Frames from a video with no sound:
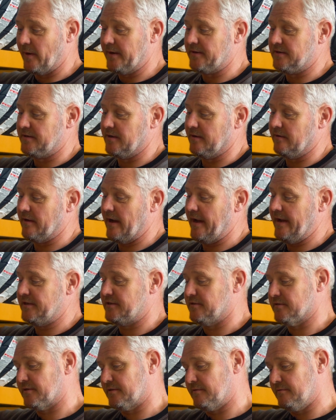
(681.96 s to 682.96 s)
way to do that is
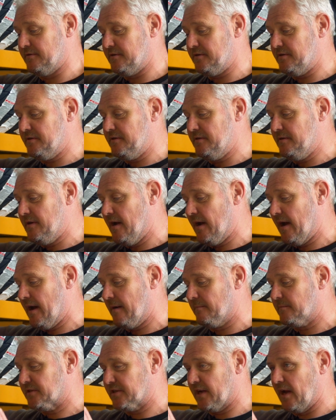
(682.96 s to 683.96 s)
just
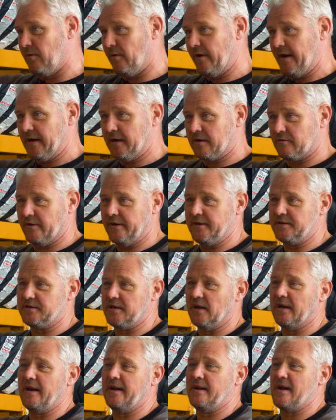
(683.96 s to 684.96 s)
slowly increase
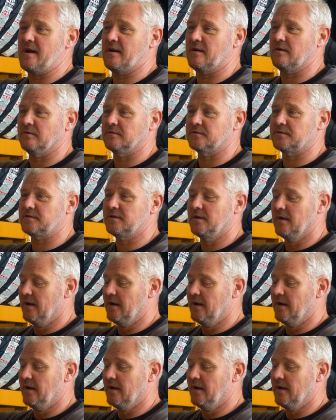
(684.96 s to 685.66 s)
your lean angles,